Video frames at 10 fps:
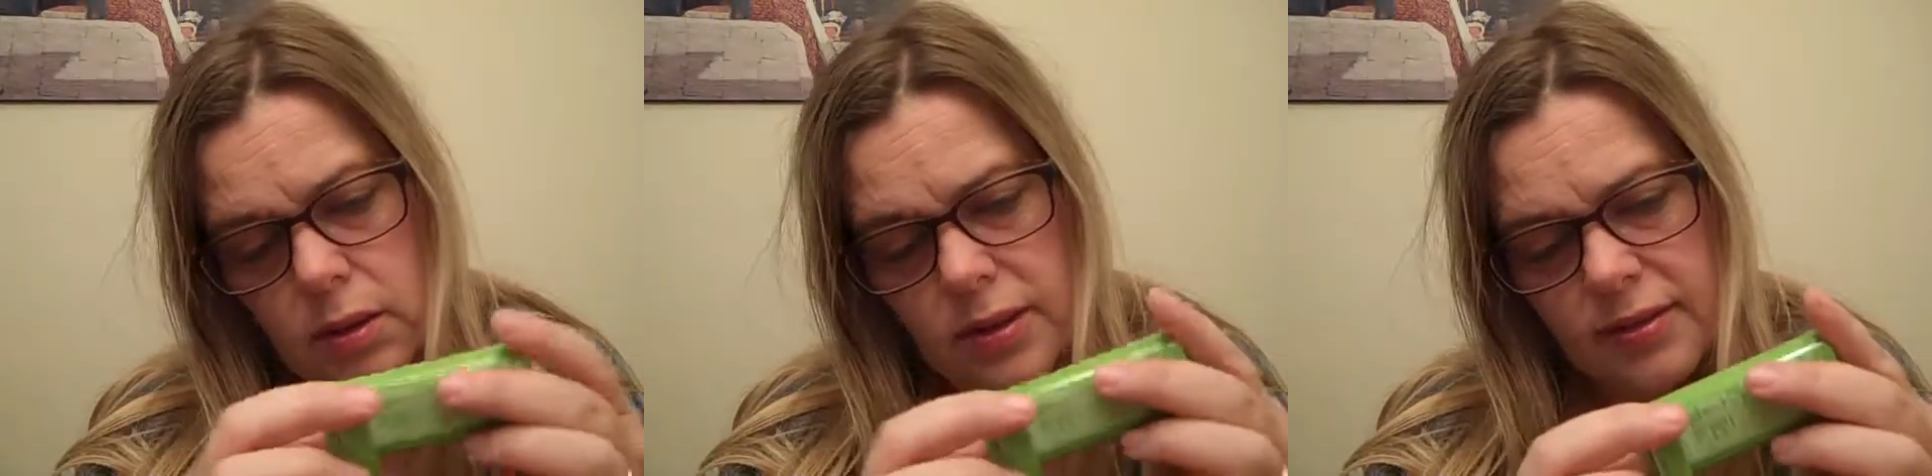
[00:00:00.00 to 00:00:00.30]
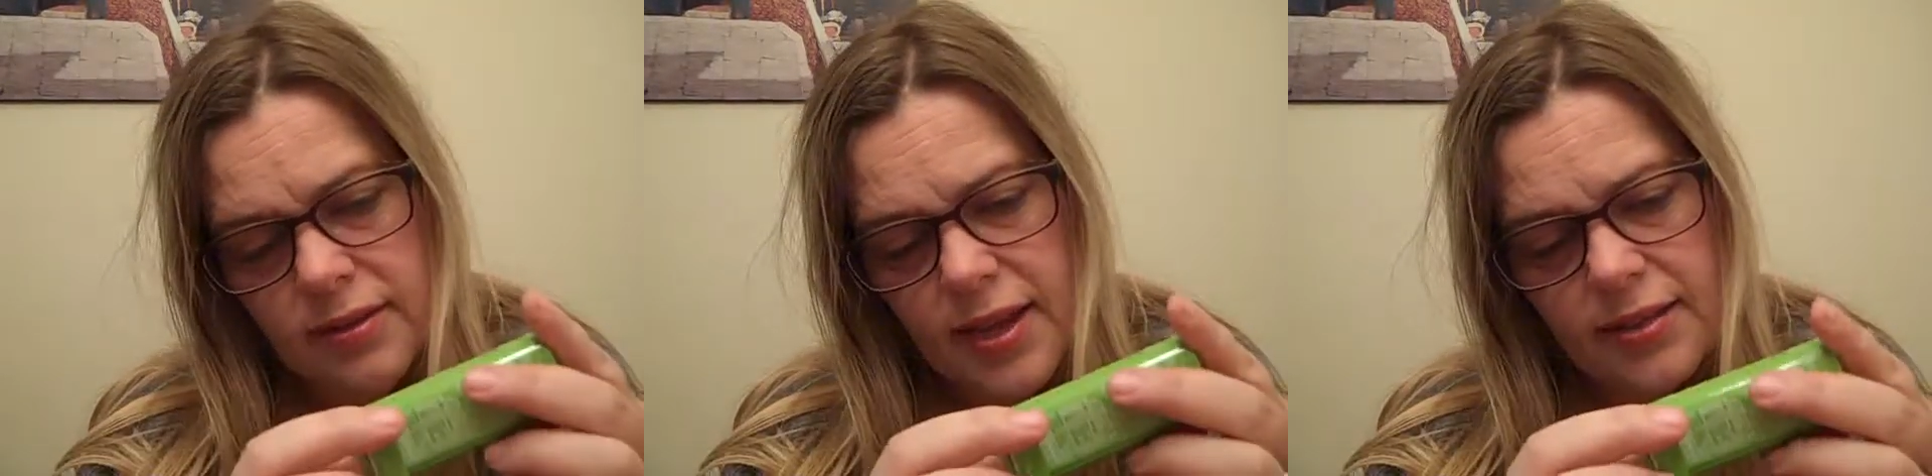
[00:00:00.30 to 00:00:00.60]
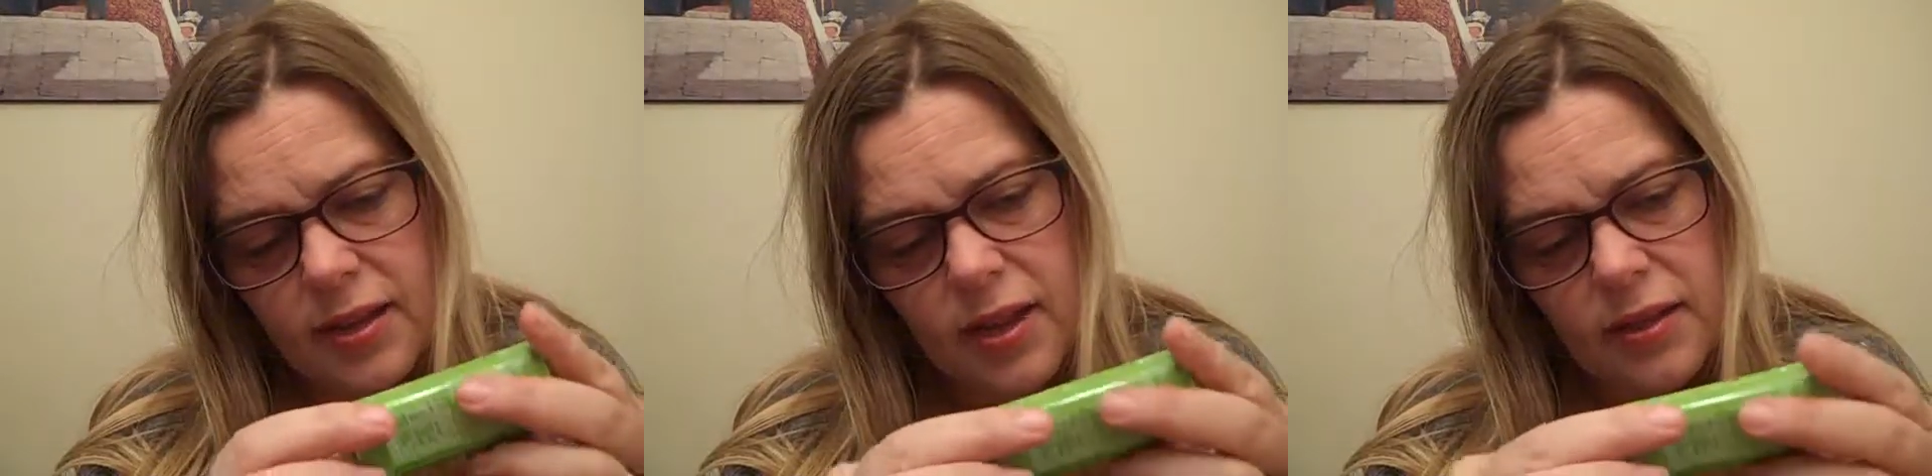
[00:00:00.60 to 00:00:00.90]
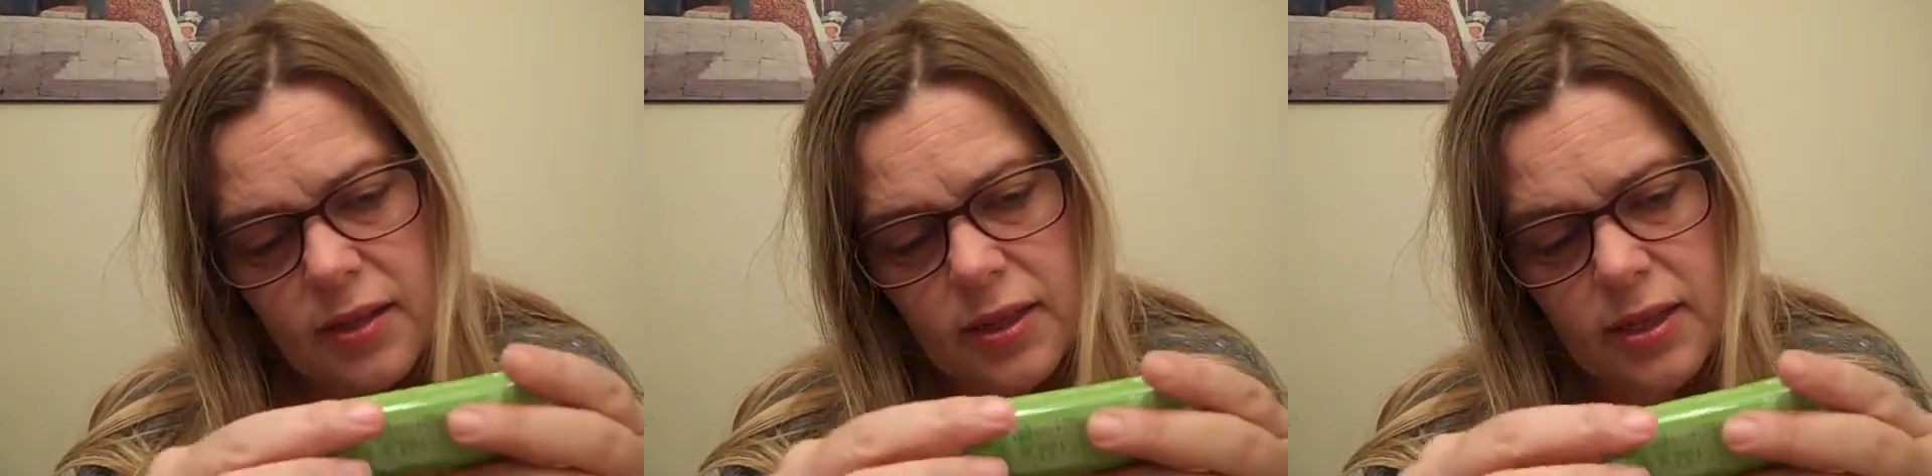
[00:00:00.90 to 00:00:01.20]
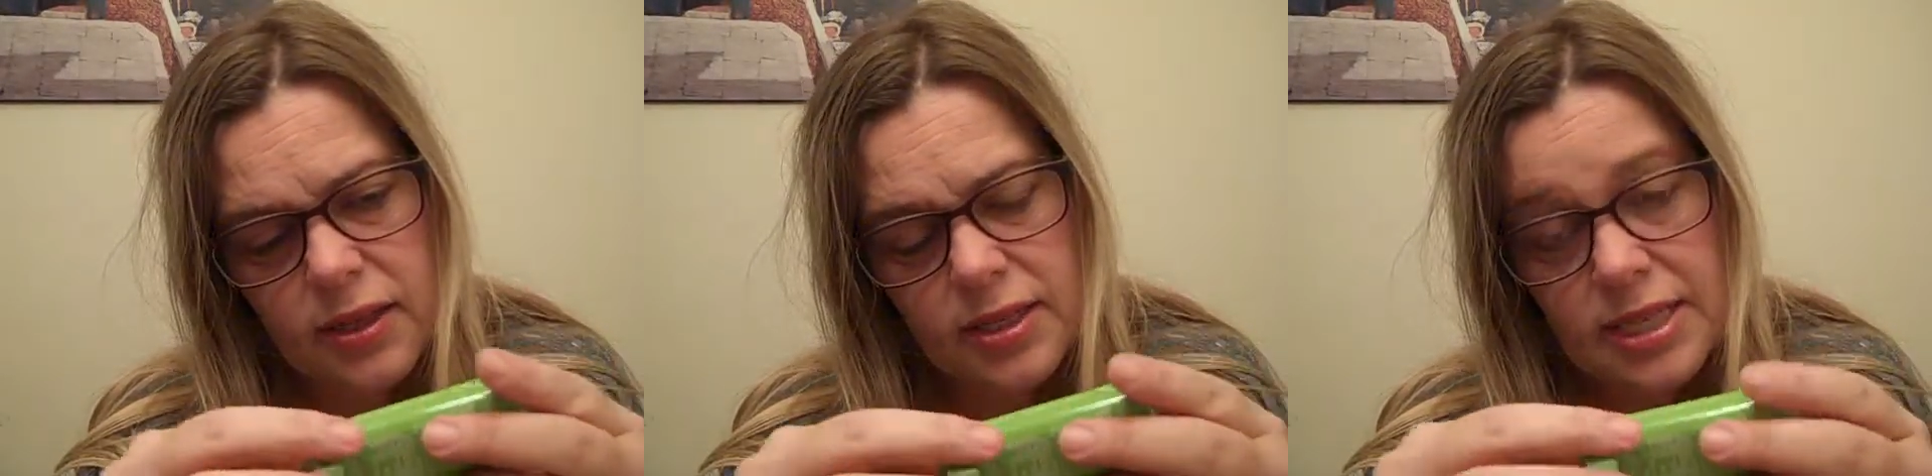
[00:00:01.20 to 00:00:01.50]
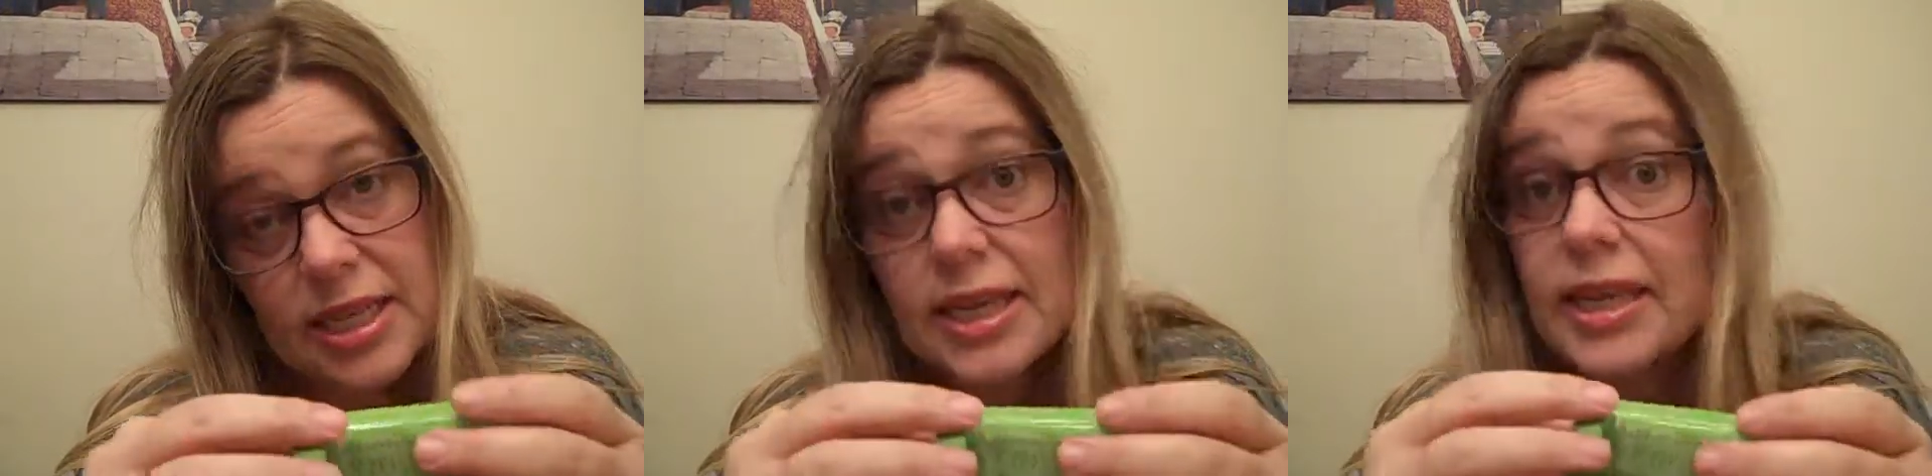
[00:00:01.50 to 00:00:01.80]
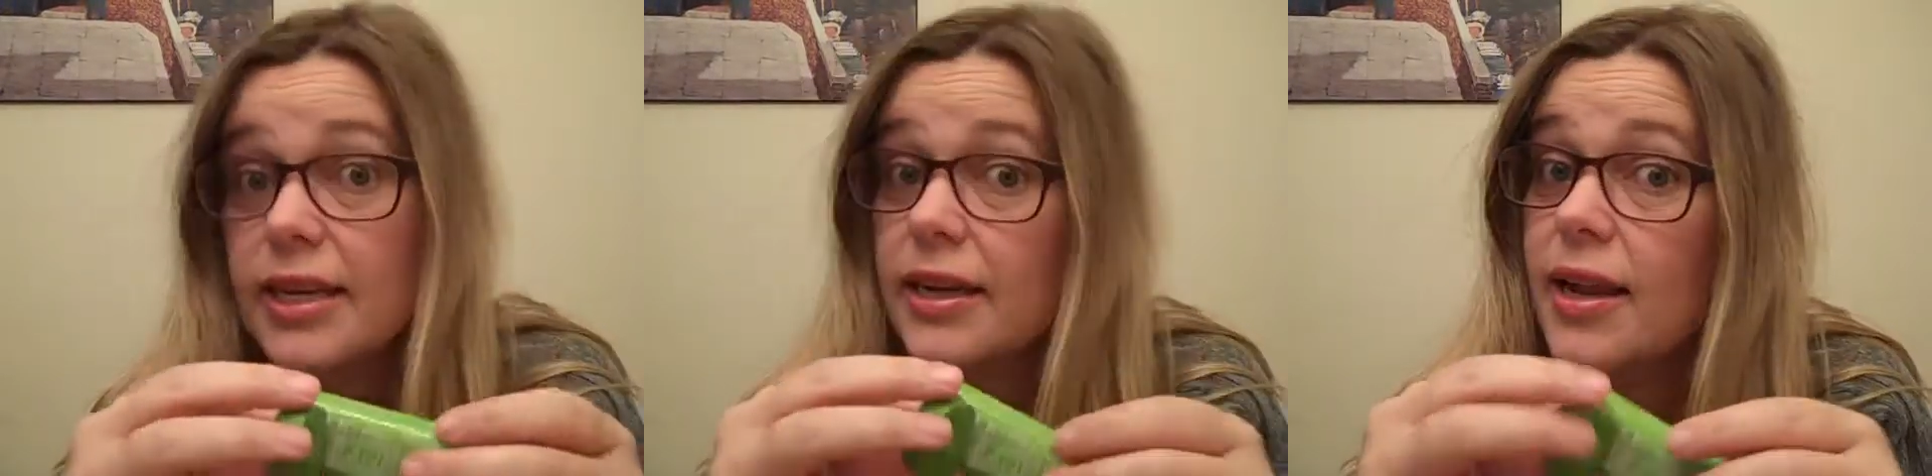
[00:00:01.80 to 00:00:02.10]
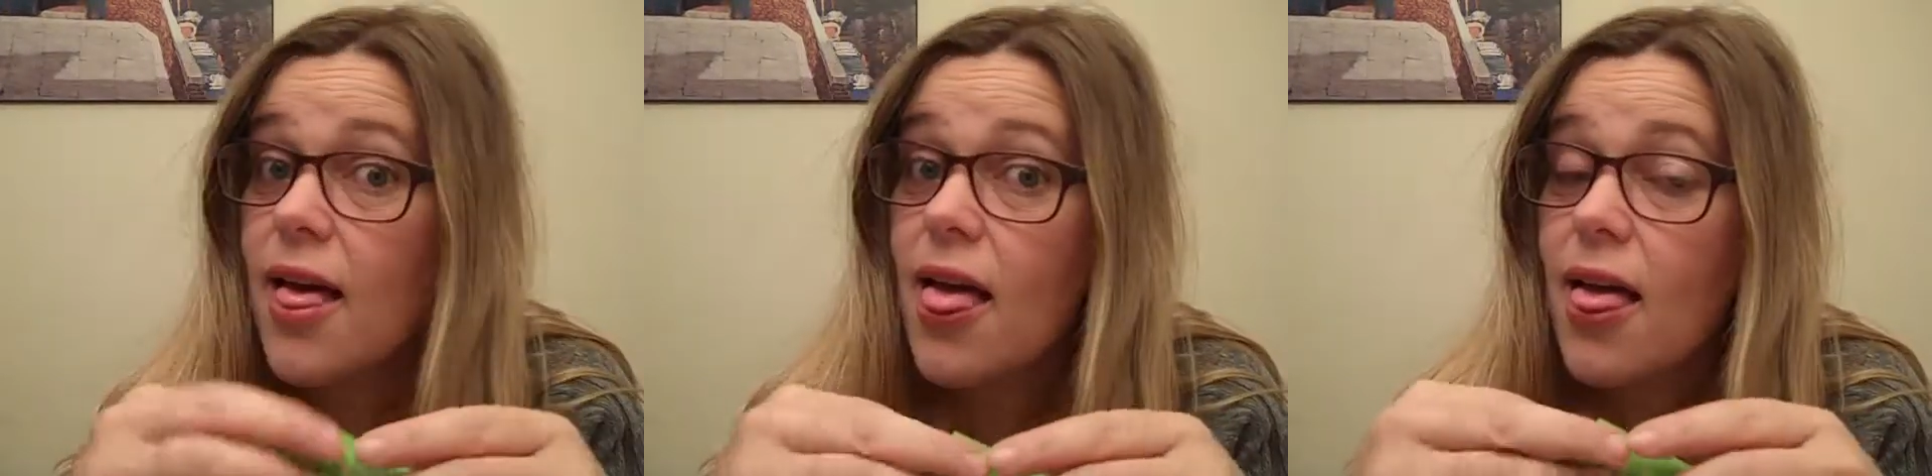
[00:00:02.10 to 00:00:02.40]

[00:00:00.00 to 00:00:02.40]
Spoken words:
says on the tin